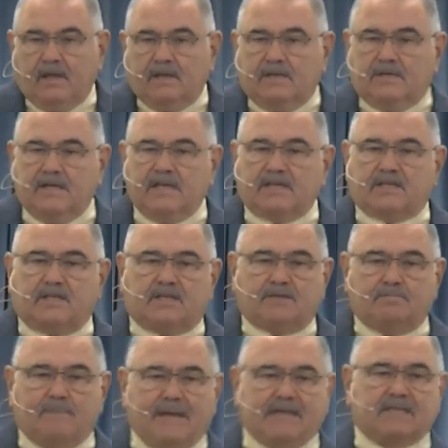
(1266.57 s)

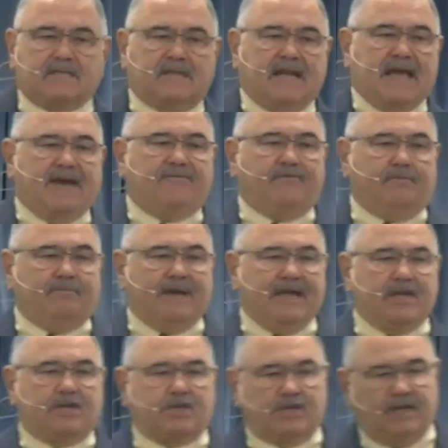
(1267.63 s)
Jesus makes an
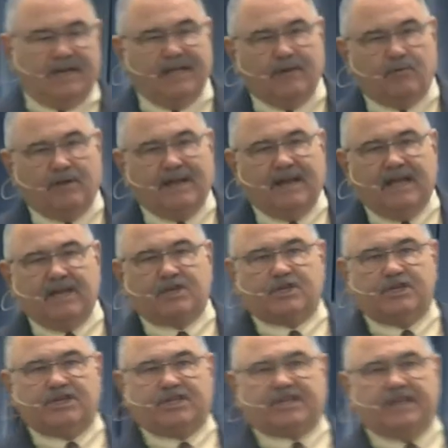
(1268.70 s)
affirmation in
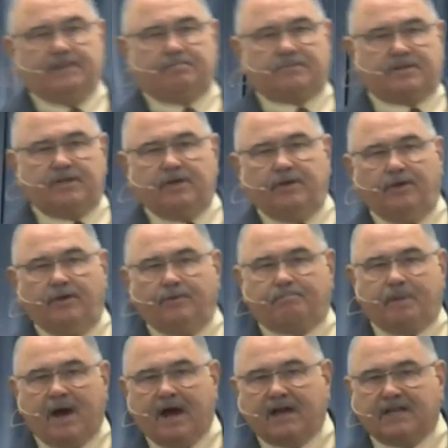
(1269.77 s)
relationship to
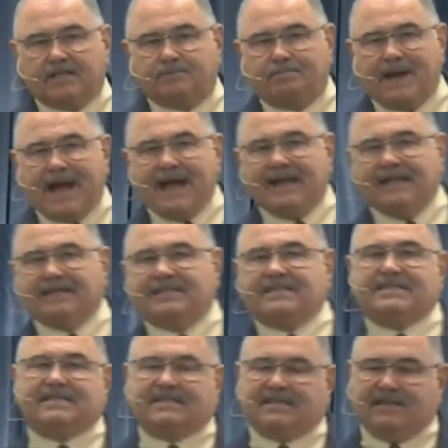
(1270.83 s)
Pontius
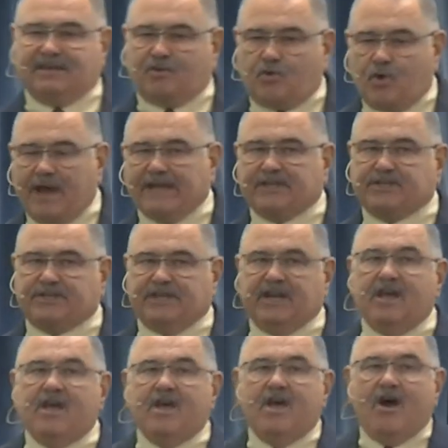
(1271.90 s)
Pilate's
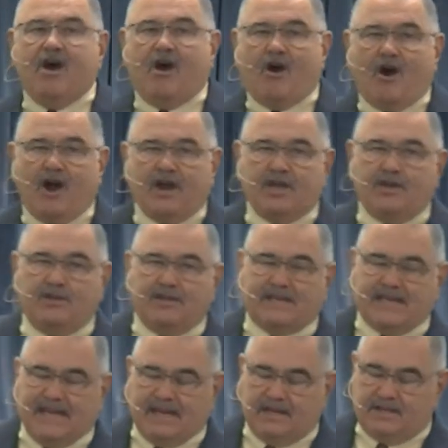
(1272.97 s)
question, Are you the
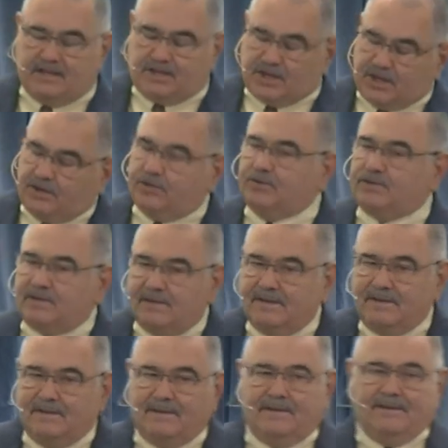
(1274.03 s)
king of the Jews?
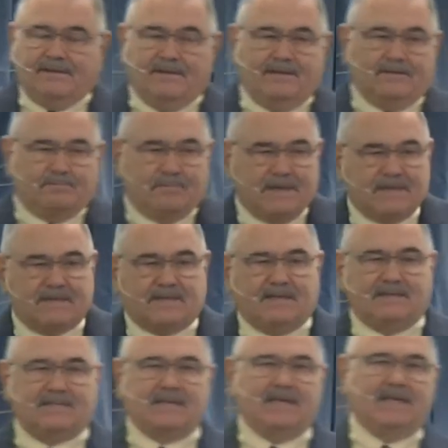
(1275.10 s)
He's
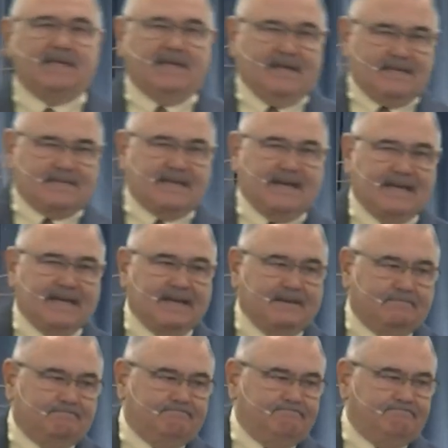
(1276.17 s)
basically saying, Yes, I
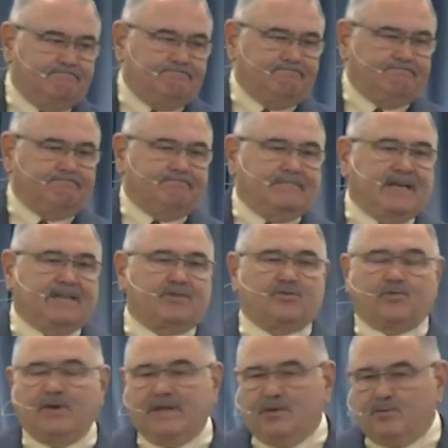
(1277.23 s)
am. That's
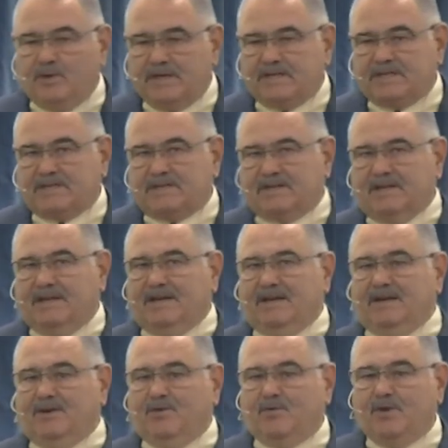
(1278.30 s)
the way in which
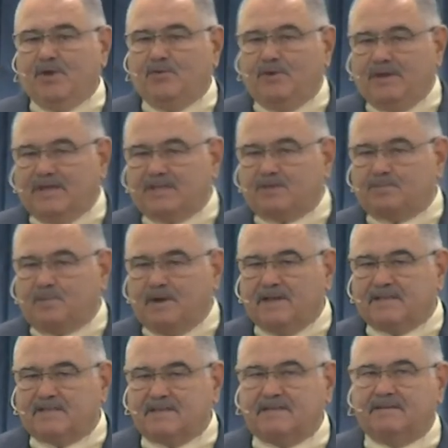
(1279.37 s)
uh, we would
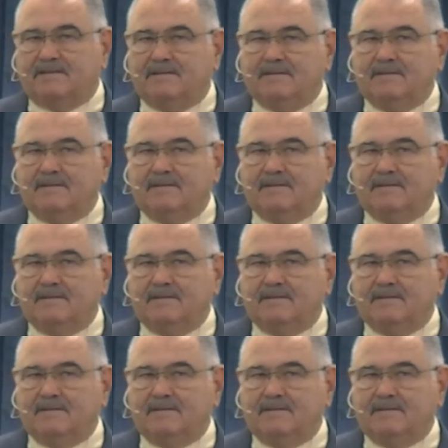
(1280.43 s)
express it